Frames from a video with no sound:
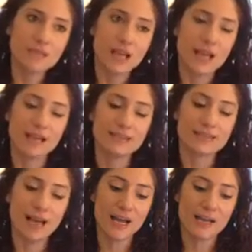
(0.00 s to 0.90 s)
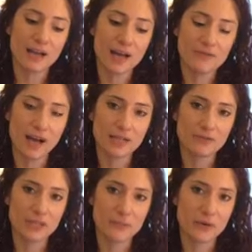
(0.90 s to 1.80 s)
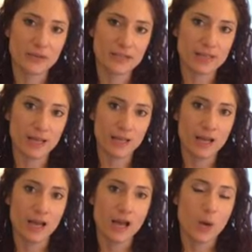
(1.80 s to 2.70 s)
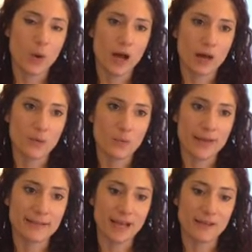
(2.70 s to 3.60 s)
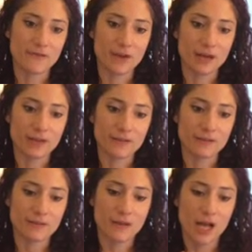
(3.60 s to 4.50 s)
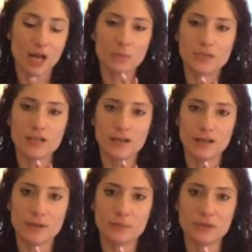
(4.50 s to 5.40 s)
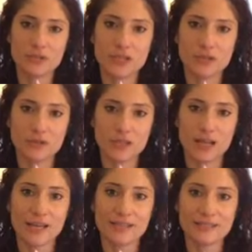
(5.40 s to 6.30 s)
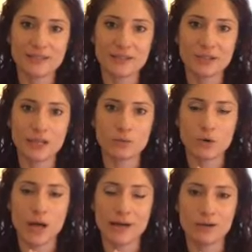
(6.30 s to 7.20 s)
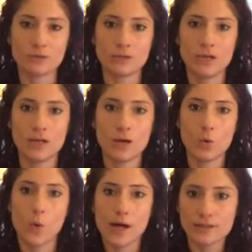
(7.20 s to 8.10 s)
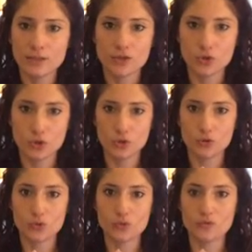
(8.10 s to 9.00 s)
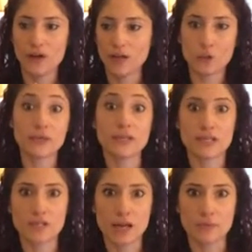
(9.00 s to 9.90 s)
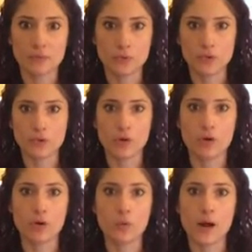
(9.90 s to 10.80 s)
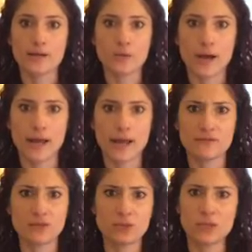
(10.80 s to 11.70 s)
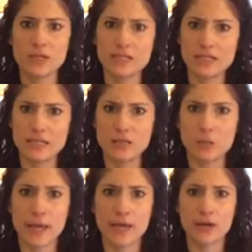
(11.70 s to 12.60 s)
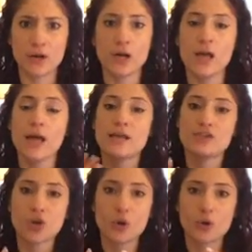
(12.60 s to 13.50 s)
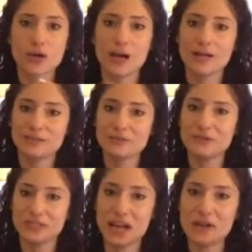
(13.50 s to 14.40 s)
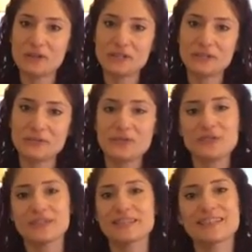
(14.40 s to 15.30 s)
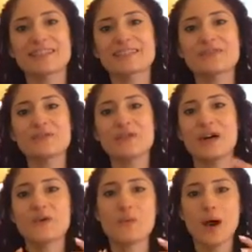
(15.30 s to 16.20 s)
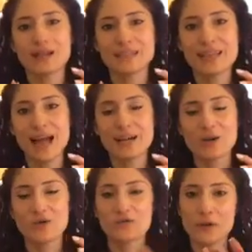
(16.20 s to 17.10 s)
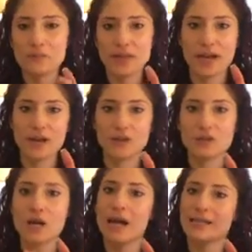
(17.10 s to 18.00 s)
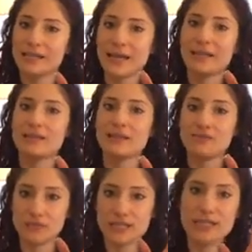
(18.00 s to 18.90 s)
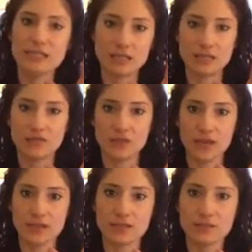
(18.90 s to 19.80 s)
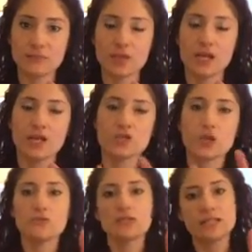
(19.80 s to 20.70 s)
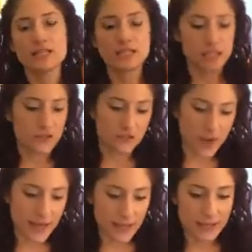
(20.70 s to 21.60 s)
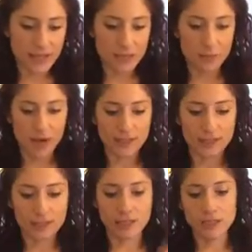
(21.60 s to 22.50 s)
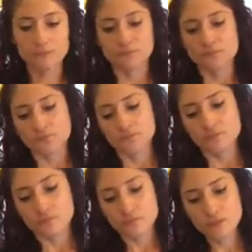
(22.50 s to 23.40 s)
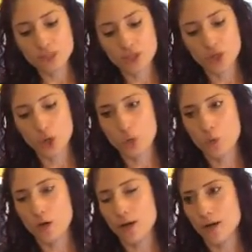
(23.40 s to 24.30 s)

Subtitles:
and I've kind of experienced that when I've helped a particular client, and they're like, well, I don't want to follow this type of protocol, or why do I have to do this way? Or so kind of denial is the first thing that you want to tackle. From there, you kind of get the resistance phase. So the resistance phase is practically, what